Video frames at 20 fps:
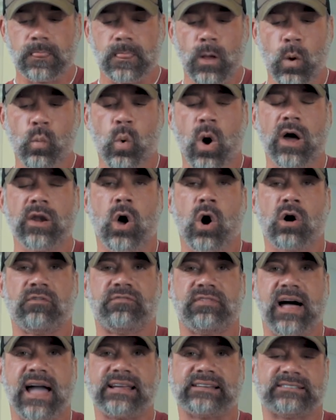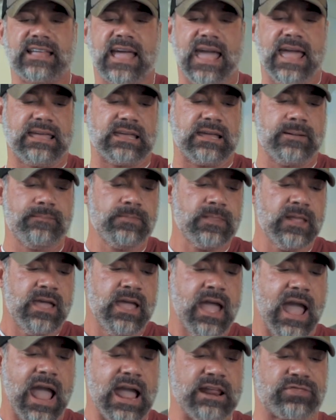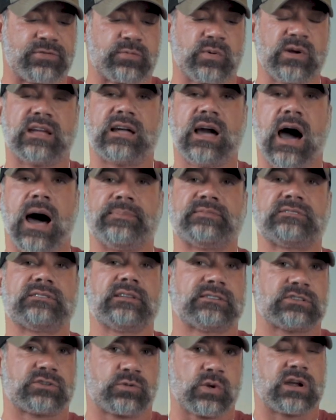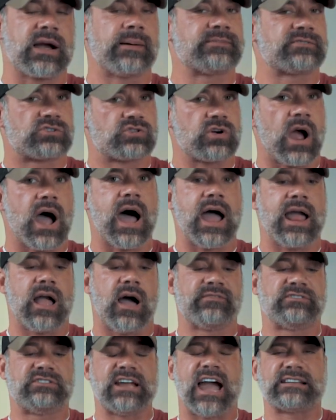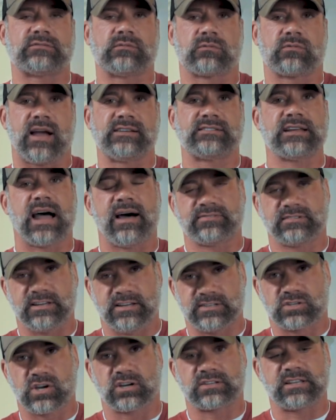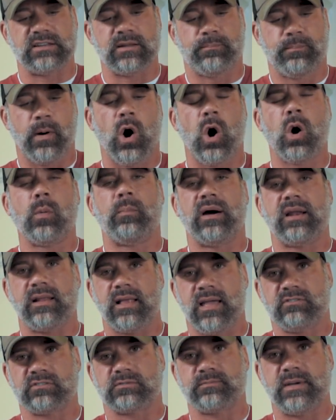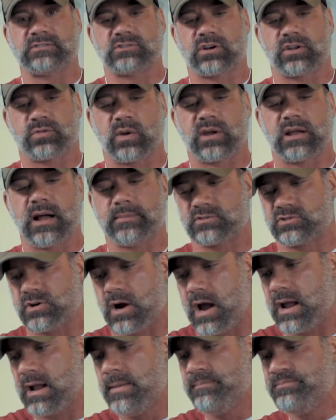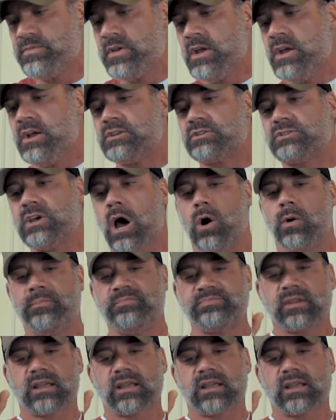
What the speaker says: 1 whole flank steak, and 3 cups, this is 3 cups dry of jasmine rice. Obviously it's cooked in the bowl, but it was measured 3 cups dry. So